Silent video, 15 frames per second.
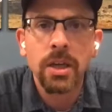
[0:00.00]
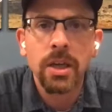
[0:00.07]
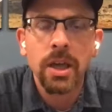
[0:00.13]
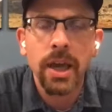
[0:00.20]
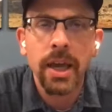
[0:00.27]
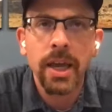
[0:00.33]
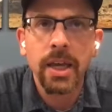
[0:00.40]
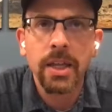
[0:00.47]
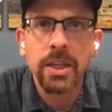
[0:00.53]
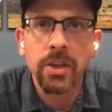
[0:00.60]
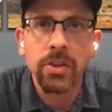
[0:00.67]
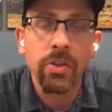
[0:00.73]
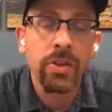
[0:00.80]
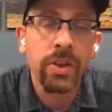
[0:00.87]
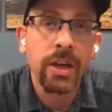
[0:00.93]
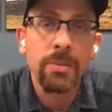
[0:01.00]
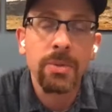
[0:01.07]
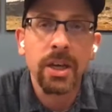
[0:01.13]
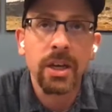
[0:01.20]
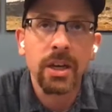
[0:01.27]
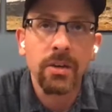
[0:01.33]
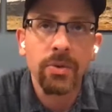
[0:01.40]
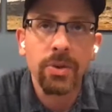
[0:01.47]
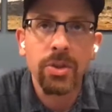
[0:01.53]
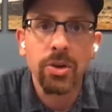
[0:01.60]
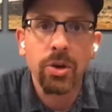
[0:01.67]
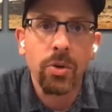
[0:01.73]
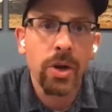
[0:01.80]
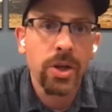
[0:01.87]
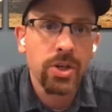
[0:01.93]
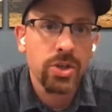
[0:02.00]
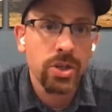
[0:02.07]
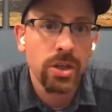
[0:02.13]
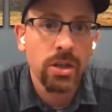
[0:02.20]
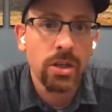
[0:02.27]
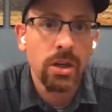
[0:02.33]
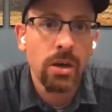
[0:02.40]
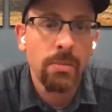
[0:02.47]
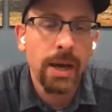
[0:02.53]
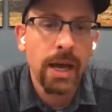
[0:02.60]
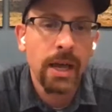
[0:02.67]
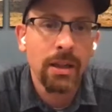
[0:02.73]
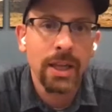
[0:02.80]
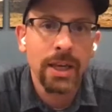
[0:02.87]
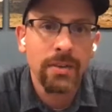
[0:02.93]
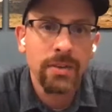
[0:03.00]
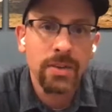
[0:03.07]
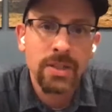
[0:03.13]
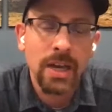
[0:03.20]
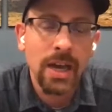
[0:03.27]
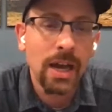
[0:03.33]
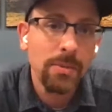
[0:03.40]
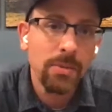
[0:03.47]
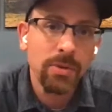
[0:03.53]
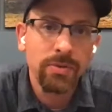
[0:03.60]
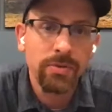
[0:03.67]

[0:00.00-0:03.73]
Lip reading: And the other thing I'm thinking of with your question about like the time